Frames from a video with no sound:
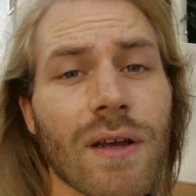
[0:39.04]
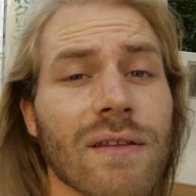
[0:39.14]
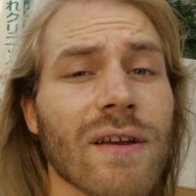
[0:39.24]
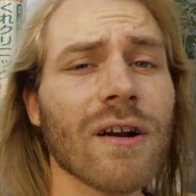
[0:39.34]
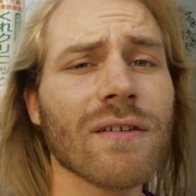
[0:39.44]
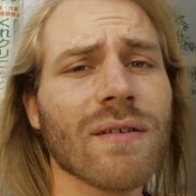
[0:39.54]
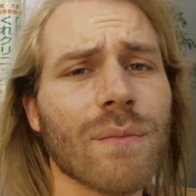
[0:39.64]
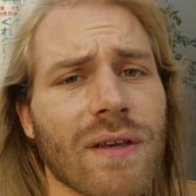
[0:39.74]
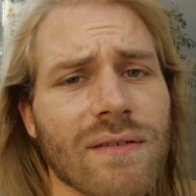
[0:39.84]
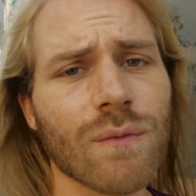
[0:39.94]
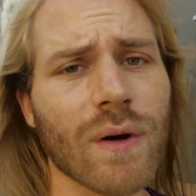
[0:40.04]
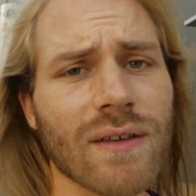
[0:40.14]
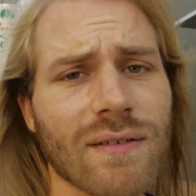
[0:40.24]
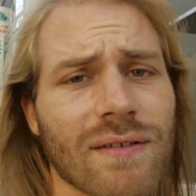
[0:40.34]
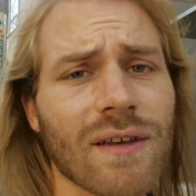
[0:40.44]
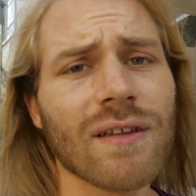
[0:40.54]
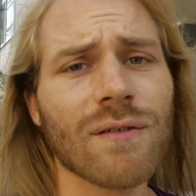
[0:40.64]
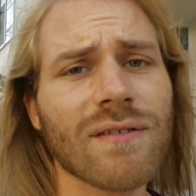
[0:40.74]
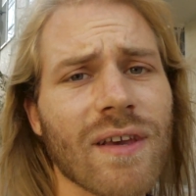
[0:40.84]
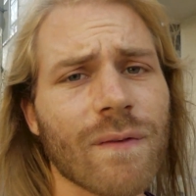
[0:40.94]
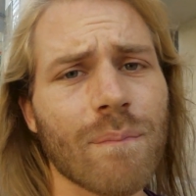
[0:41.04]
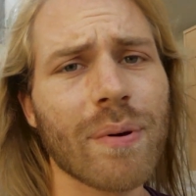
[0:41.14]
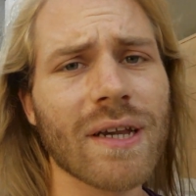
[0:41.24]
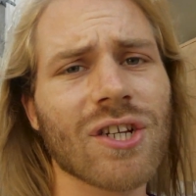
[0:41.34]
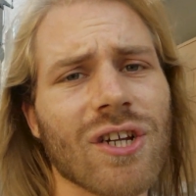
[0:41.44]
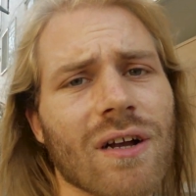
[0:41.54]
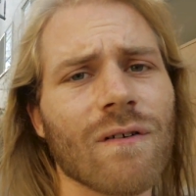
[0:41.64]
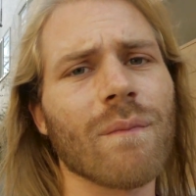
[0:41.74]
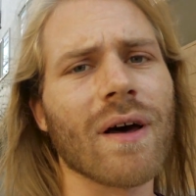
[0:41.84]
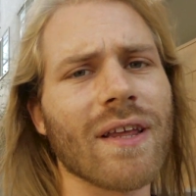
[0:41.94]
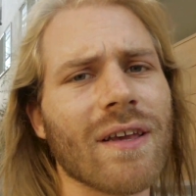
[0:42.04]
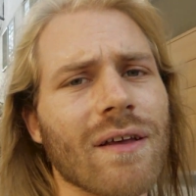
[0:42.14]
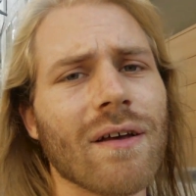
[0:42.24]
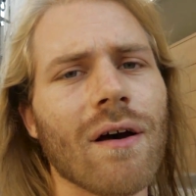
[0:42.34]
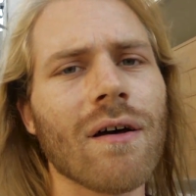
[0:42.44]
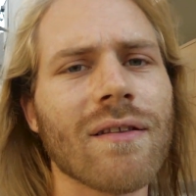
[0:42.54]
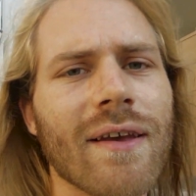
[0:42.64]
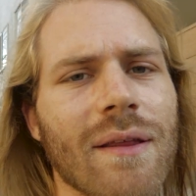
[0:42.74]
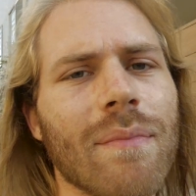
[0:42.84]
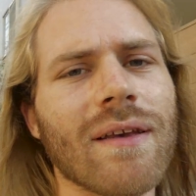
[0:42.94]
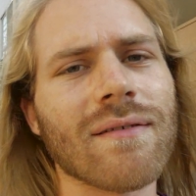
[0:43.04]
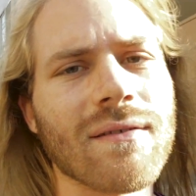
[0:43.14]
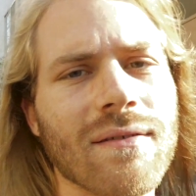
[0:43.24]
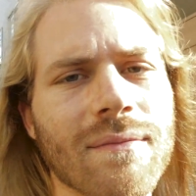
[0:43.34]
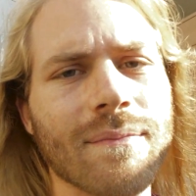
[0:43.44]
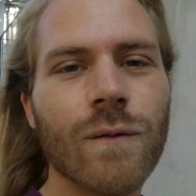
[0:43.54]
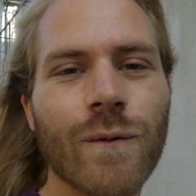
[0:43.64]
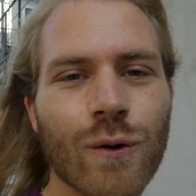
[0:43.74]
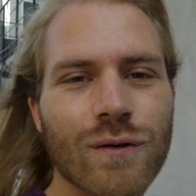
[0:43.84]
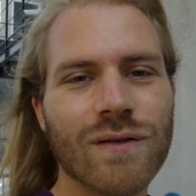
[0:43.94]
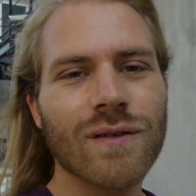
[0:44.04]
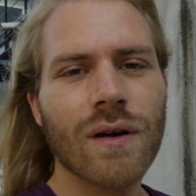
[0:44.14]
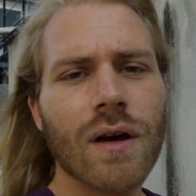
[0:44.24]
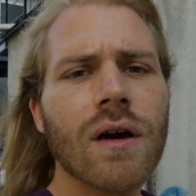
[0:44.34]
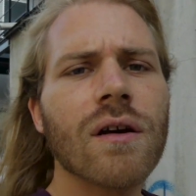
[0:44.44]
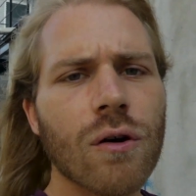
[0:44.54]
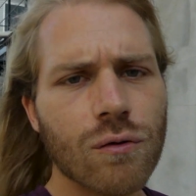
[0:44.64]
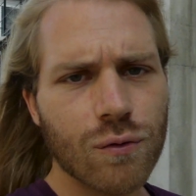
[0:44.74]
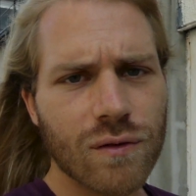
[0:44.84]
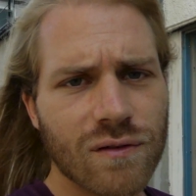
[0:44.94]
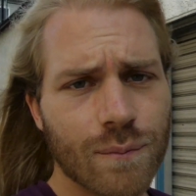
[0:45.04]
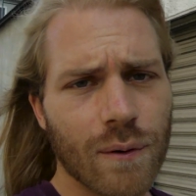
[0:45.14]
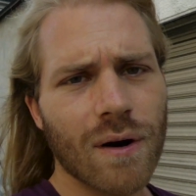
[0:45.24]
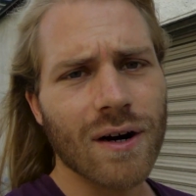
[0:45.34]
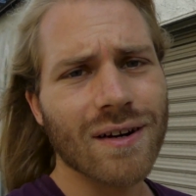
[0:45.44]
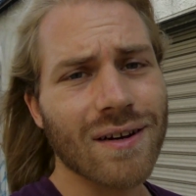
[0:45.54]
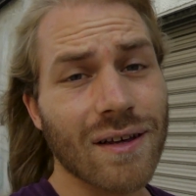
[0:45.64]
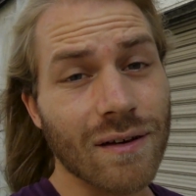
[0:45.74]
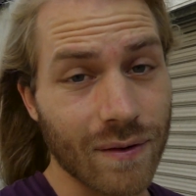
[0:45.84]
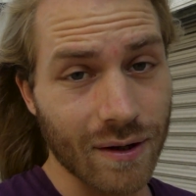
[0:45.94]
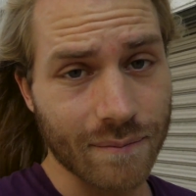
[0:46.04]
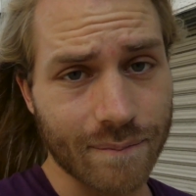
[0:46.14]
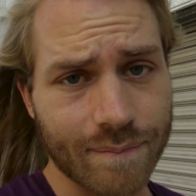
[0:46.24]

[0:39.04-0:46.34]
there are some easy ways to save a big chunk of money on a daily basis. First, go to the supermarket in the evening.